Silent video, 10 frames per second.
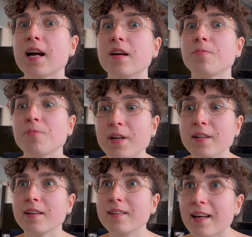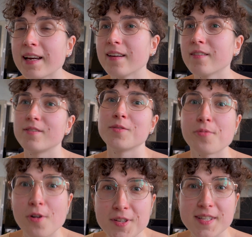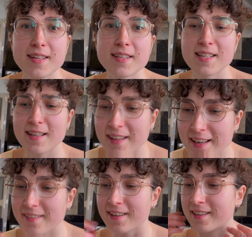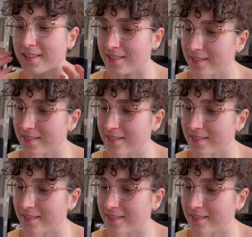I really like the process. I like that it